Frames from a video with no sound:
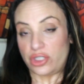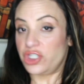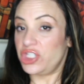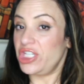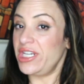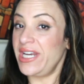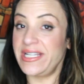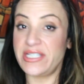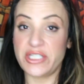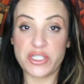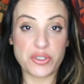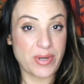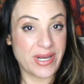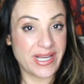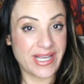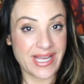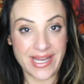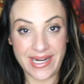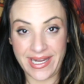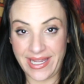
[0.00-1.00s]
She needs a
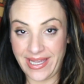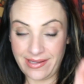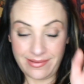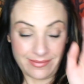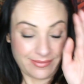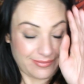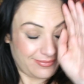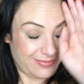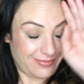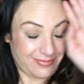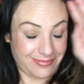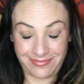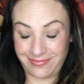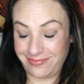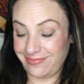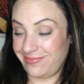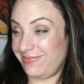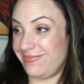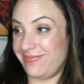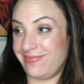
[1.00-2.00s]
drink, honey.
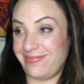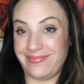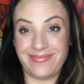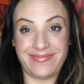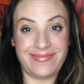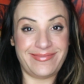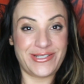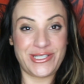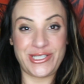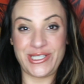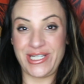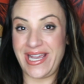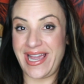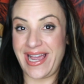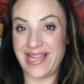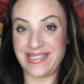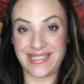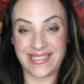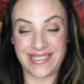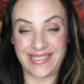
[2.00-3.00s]
She
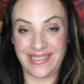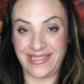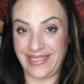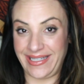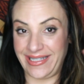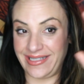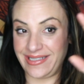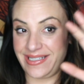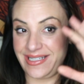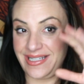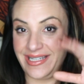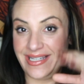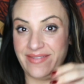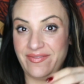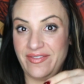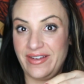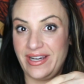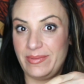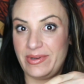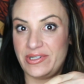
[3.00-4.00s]
asked Clint. He
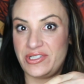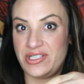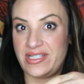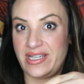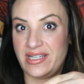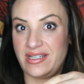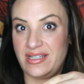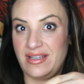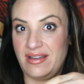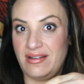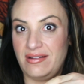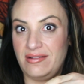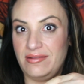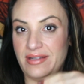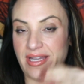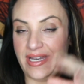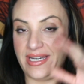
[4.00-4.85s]
very much was like, no.